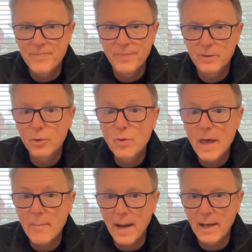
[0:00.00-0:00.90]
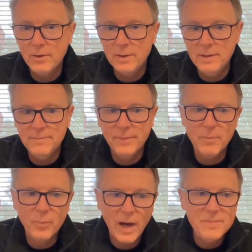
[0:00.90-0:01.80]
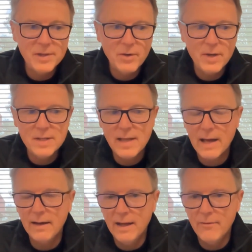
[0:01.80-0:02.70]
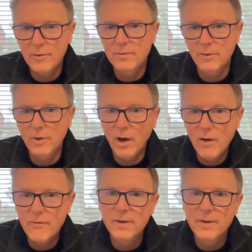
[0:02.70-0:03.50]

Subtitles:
to do that manually. And PrimeCenter is that level of